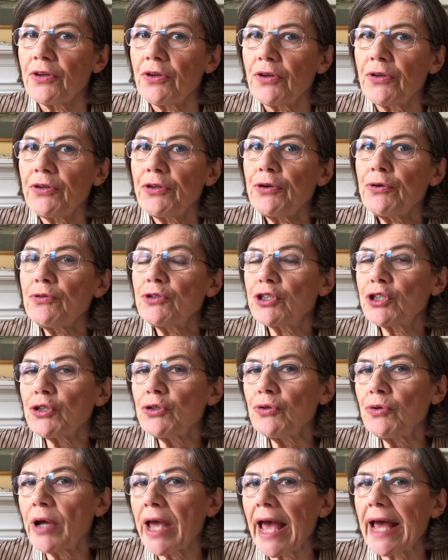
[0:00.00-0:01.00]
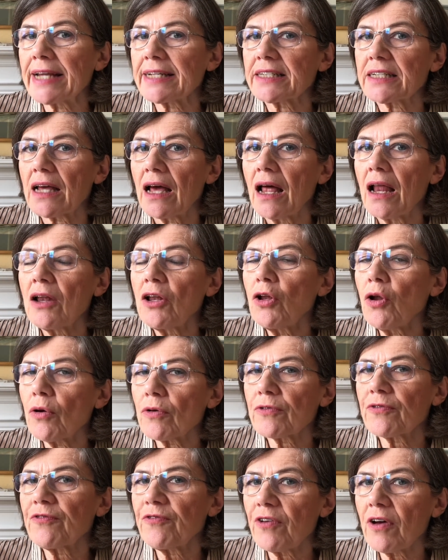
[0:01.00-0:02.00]
you do get a
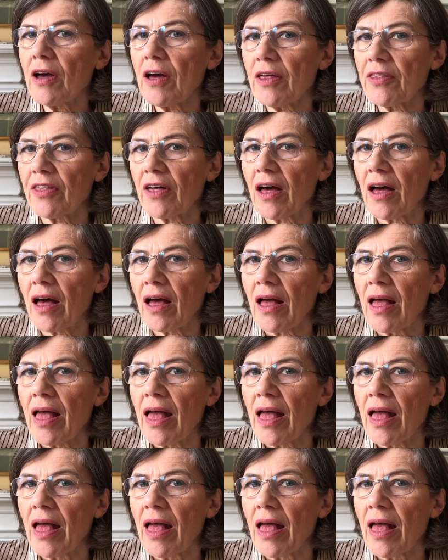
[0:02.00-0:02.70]
lot further